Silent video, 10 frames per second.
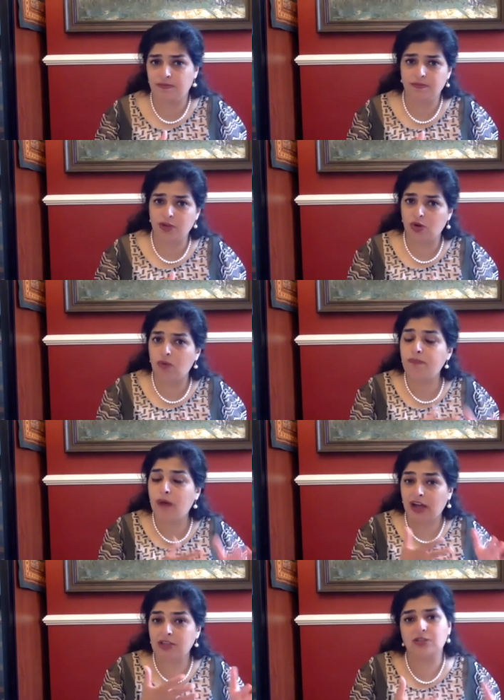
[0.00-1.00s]
you know
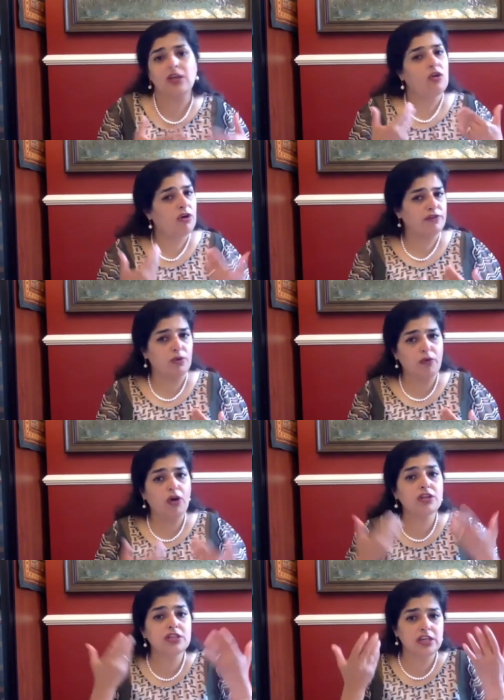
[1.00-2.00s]
parts of your
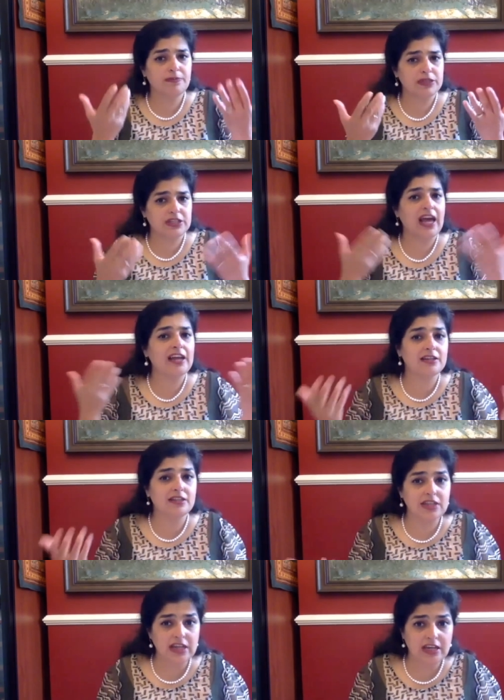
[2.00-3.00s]
body
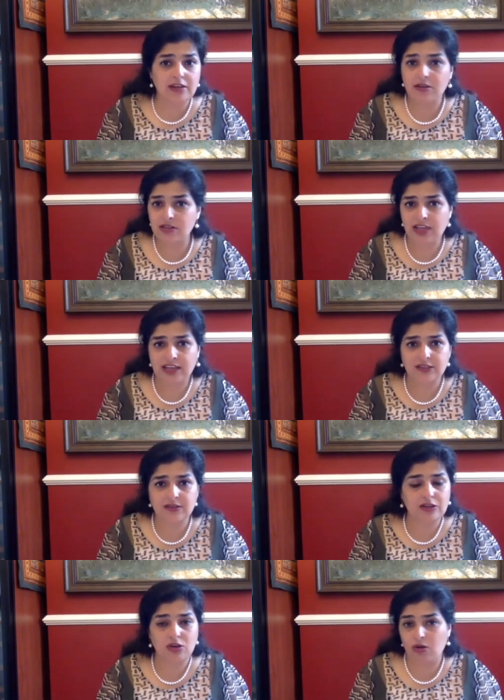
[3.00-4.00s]
personality sex
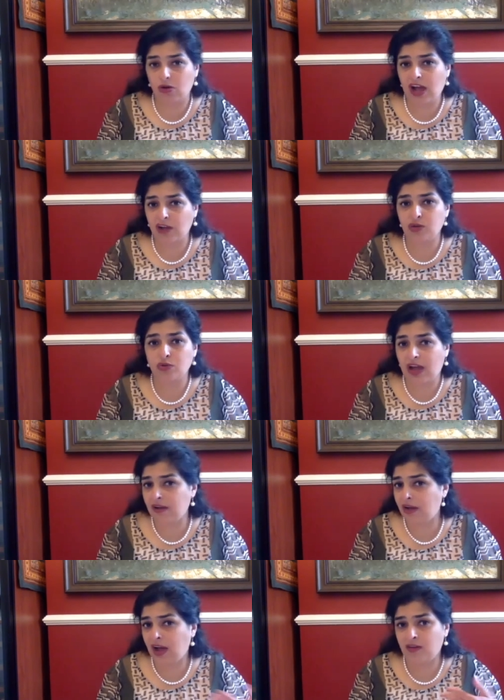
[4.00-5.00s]
you know how you
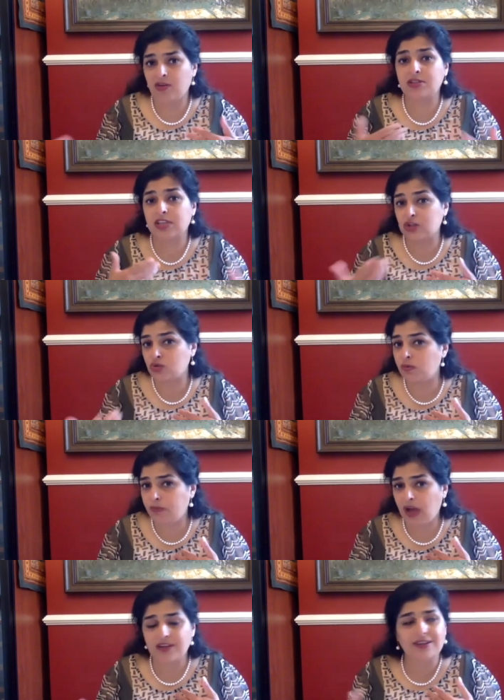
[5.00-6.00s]
are a sexual
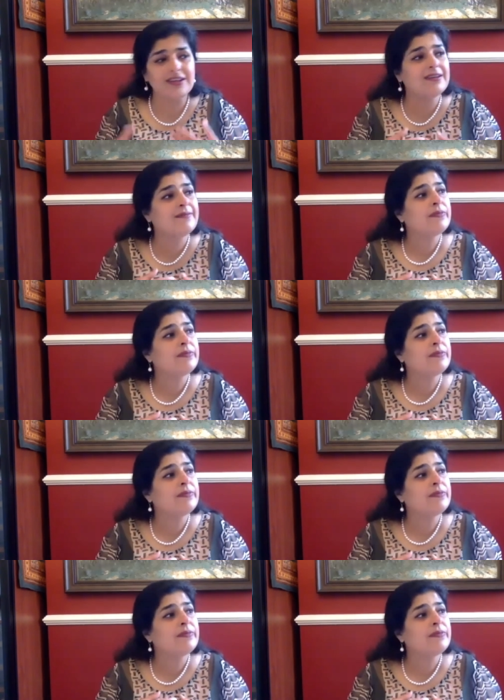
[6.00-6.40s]
partner